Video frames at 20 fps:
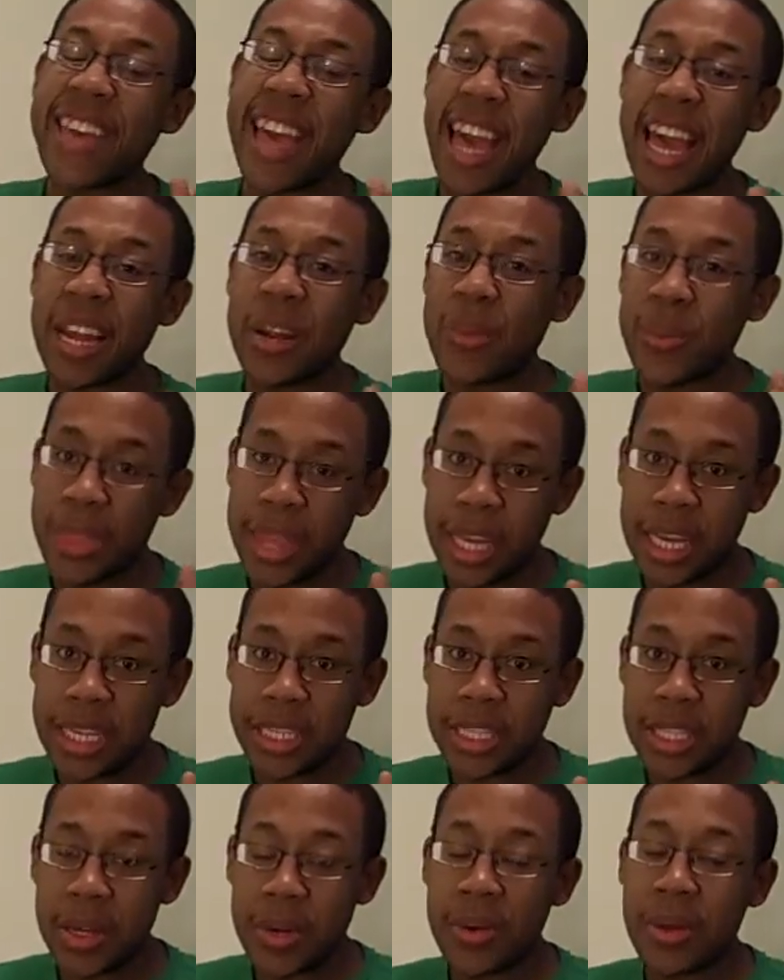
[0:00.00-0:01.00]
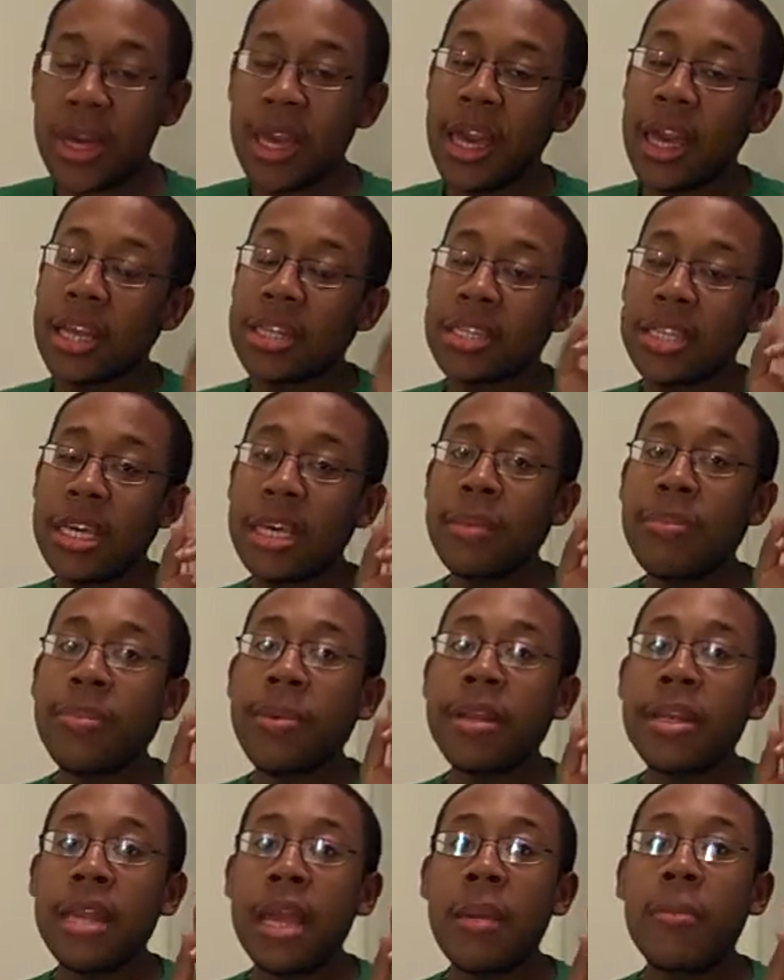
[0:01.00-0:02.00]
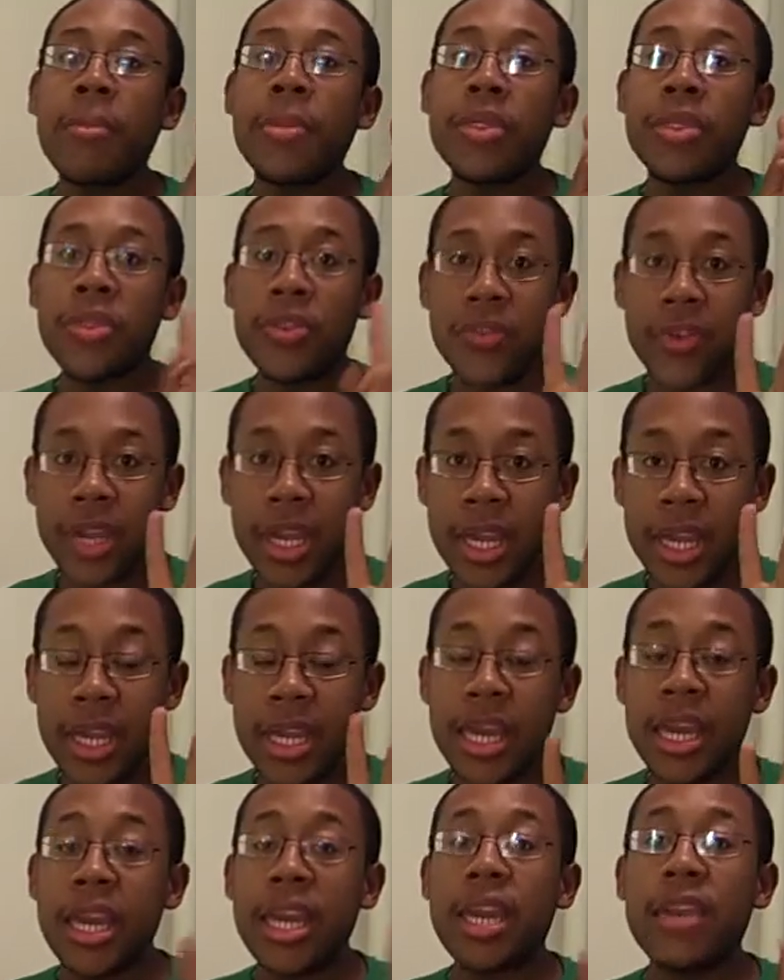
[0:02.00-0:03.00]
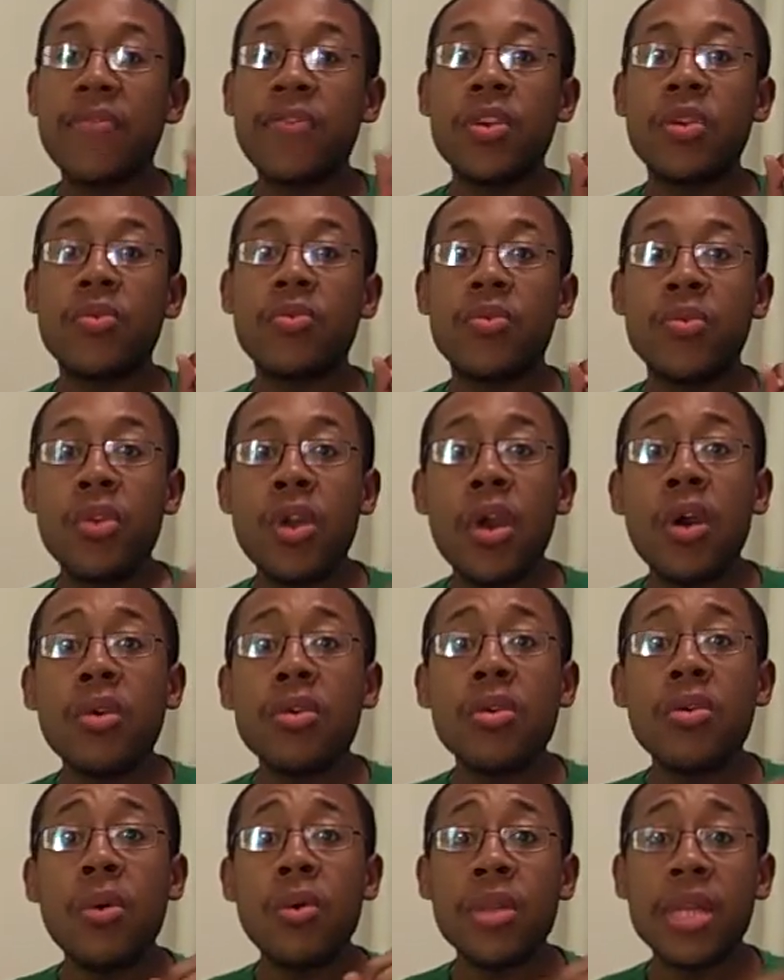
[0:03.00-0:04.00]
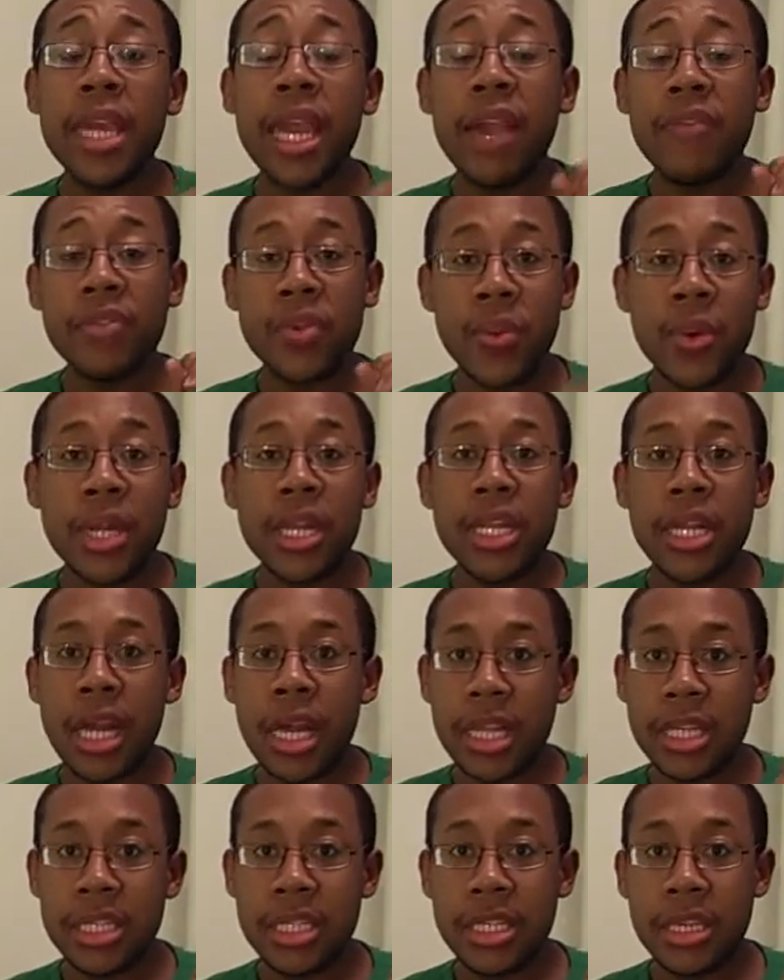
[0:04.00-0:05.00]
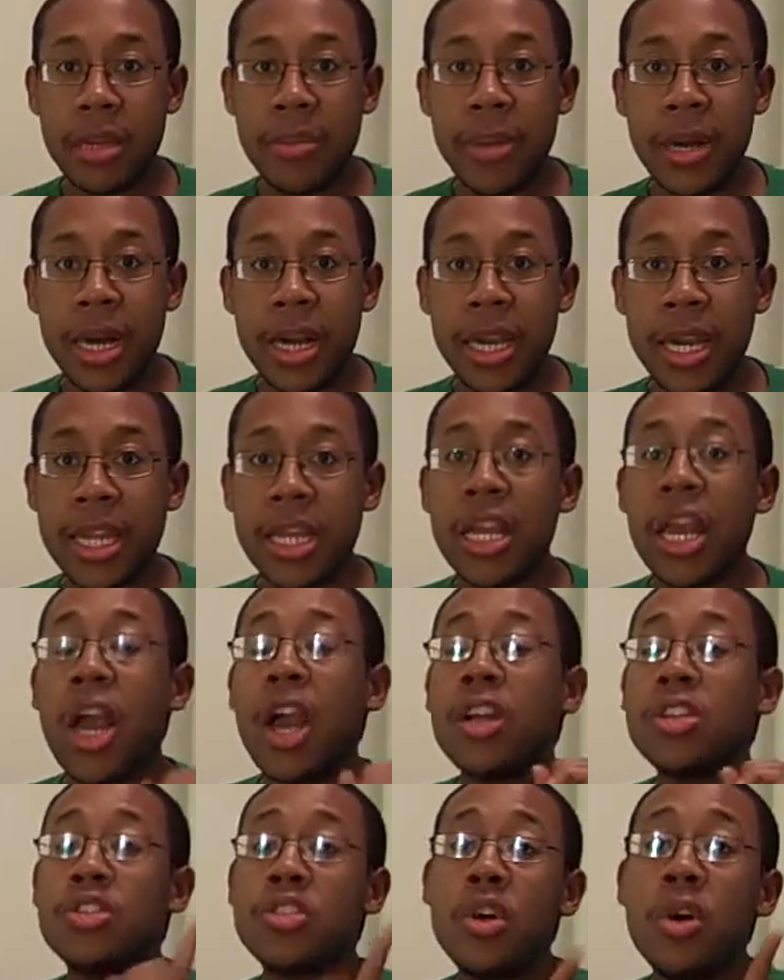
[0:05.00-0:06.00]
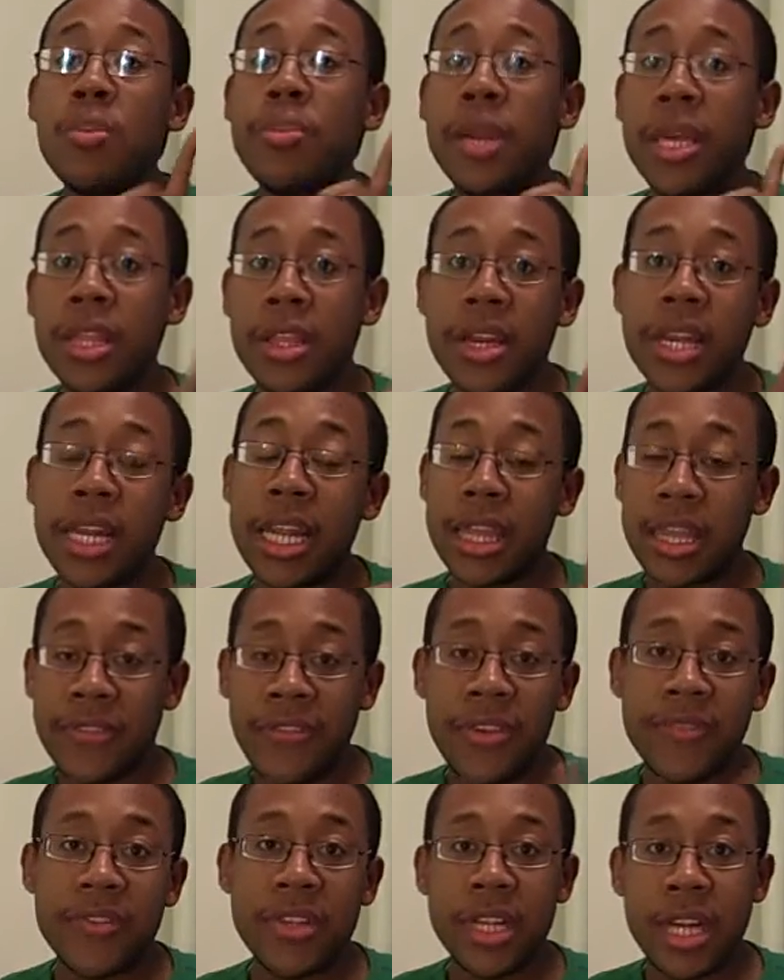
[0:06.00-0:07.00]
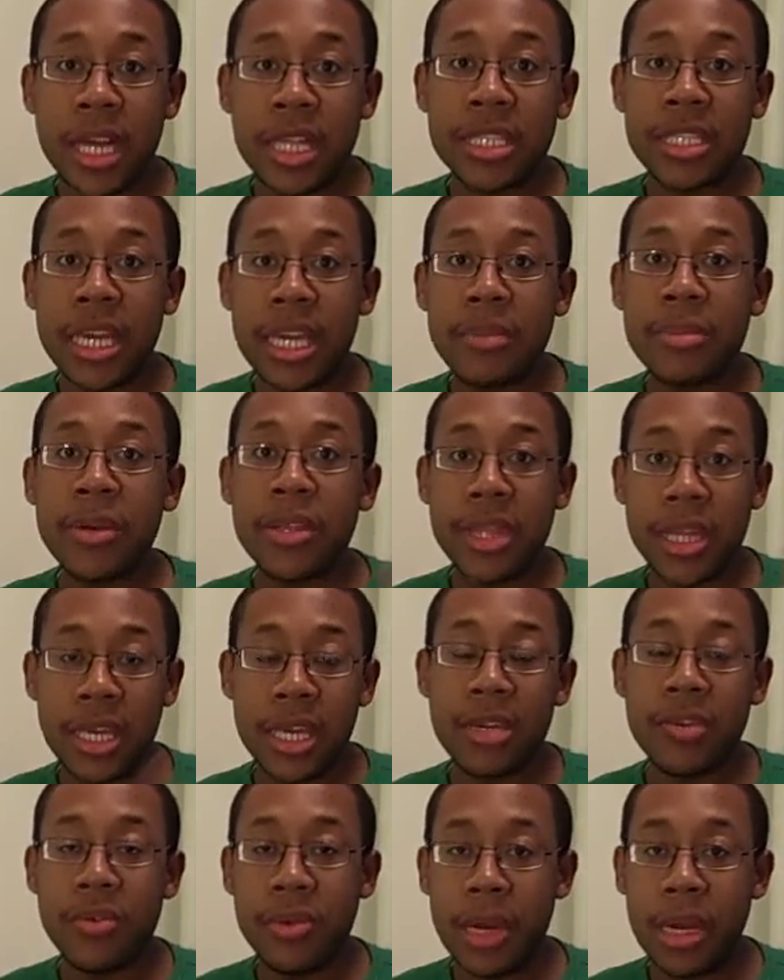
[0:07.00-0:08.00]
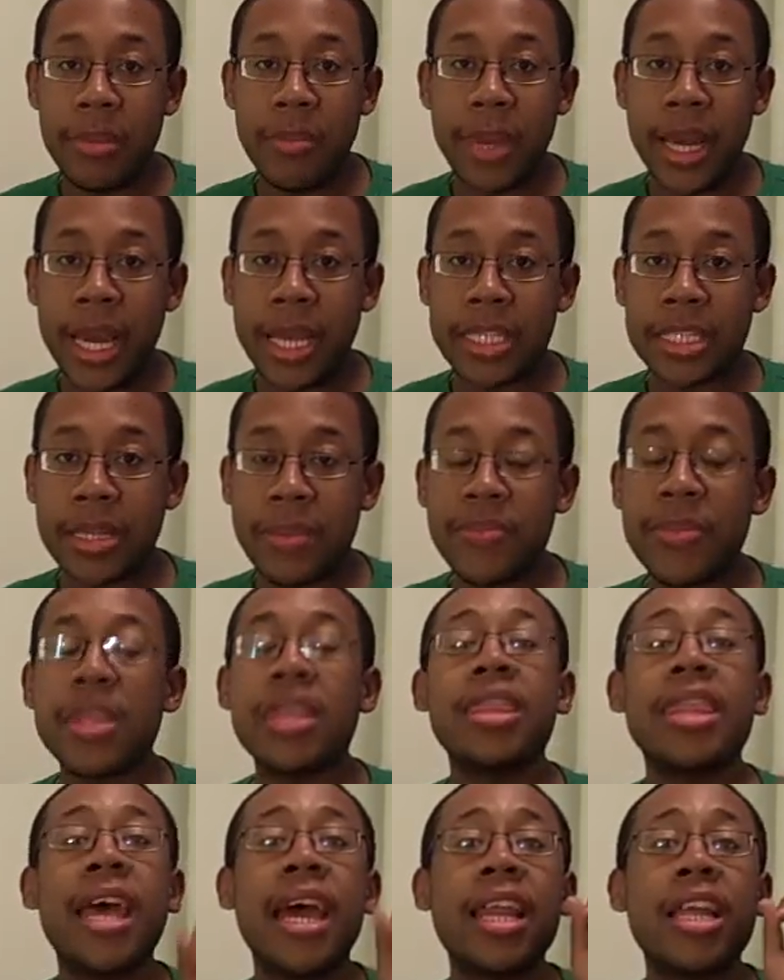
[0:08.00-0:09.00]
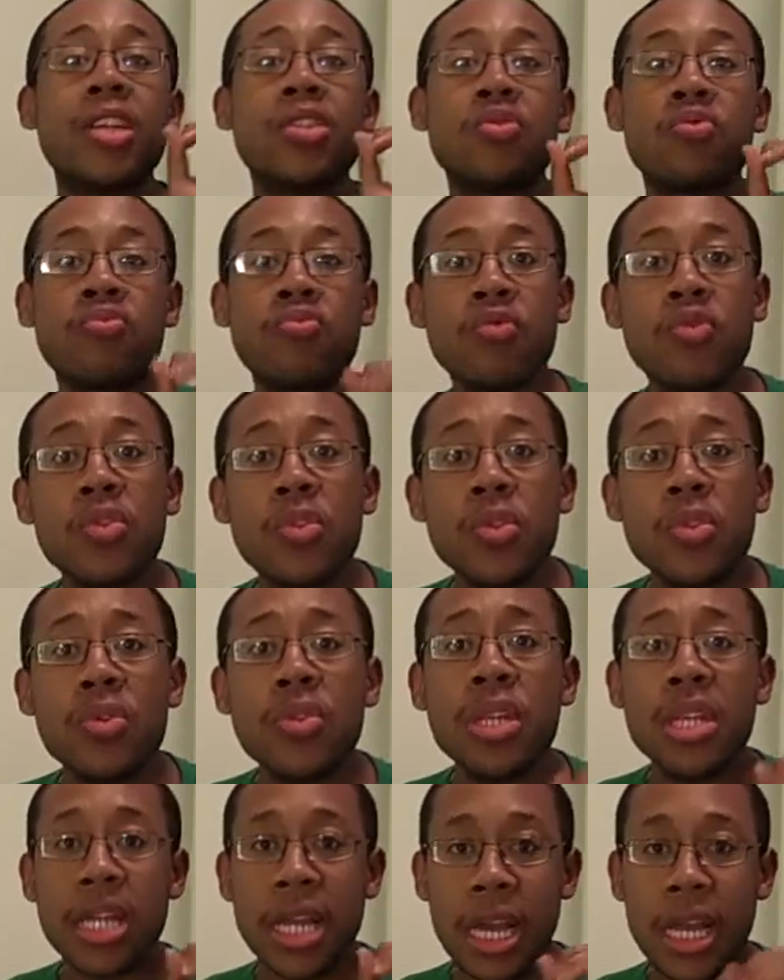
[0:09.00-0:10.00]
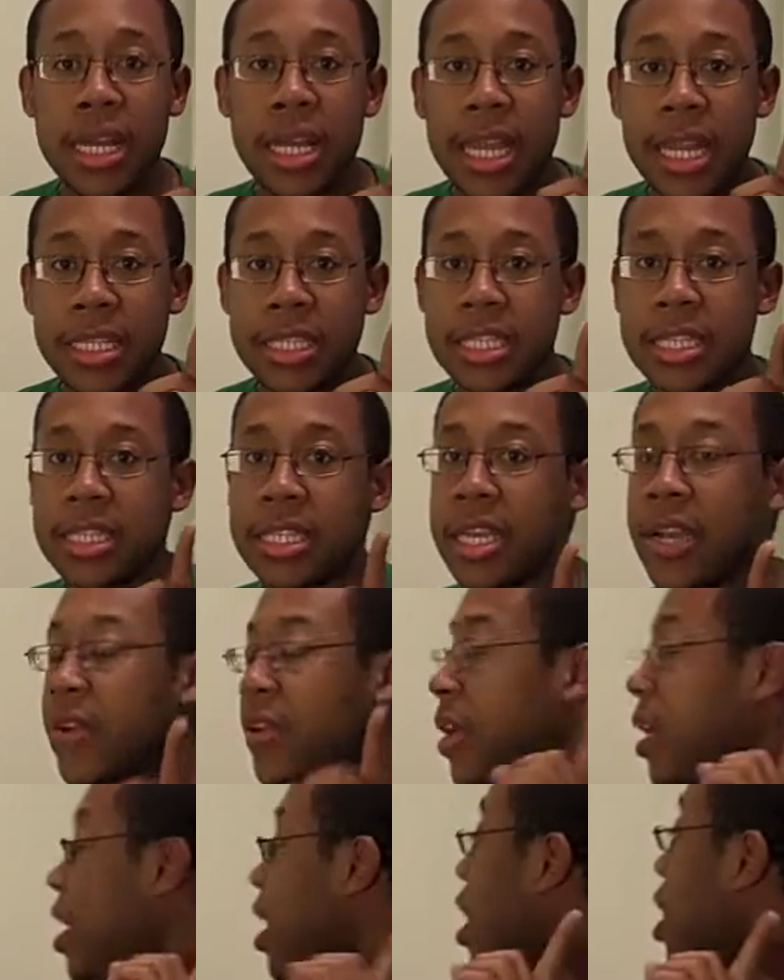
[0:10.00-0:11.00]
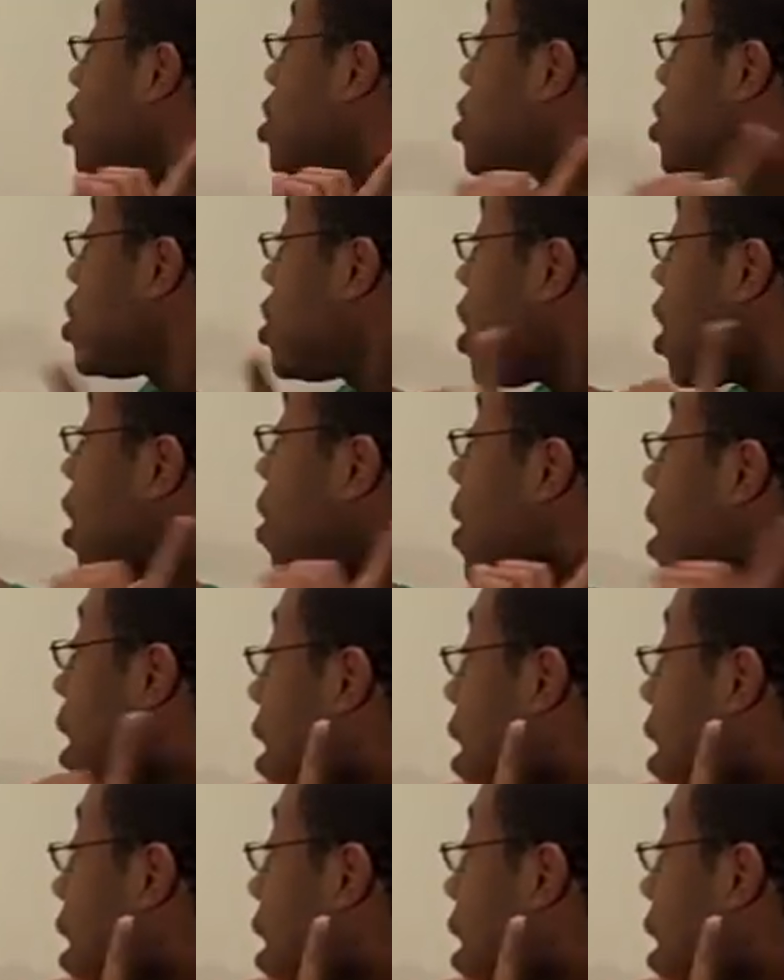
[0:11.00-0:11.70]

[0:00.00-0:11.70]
I don't think so. Tip number three. If you know you only have $20 in your pocket, don't be looking at the $50 table thinking you're going to buy something. That is rude and unnecessary. So,